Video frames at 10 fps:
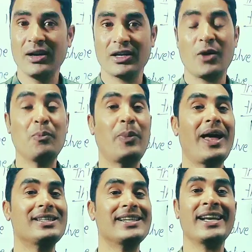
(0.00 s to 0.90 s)

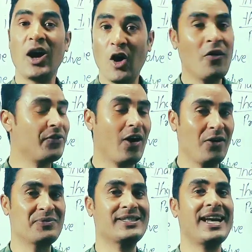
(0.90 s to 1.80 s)
comparison of
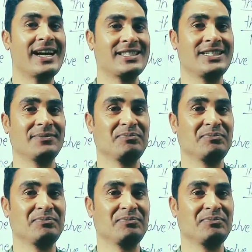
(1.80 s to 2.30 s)
object.